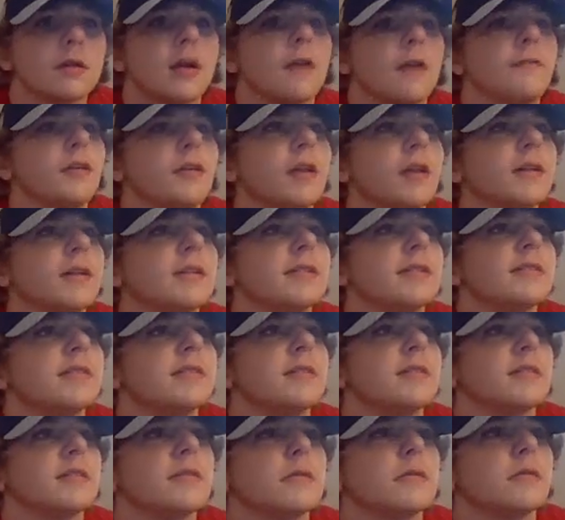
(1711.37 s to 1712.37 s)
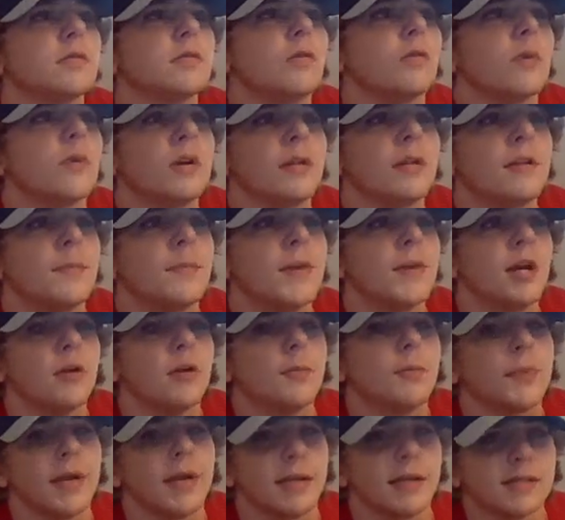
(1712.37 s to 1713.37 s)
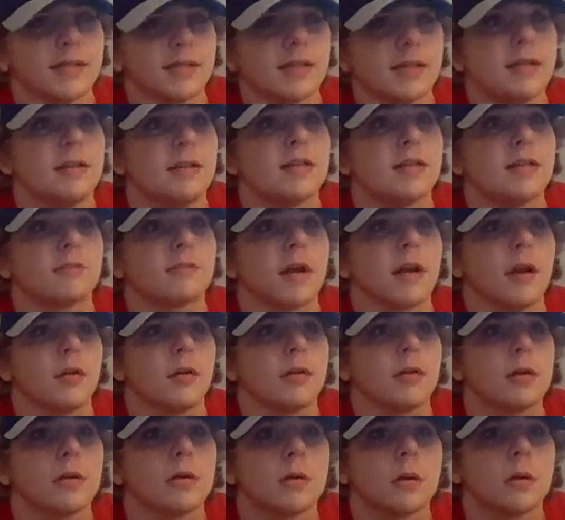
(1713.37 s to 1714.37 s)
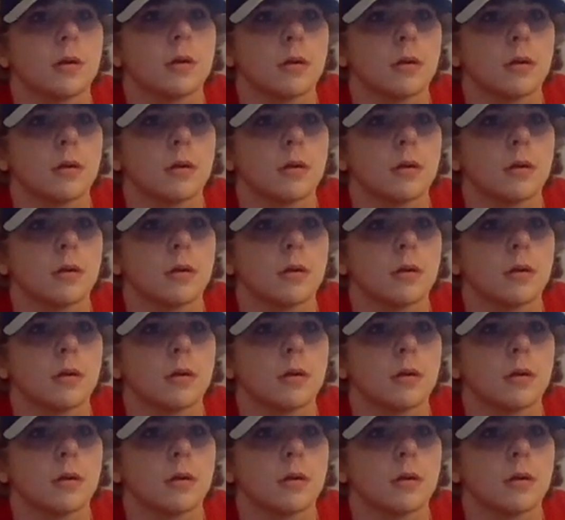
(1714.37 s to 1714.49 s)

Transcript: I feel like this is one of the better picks in this round.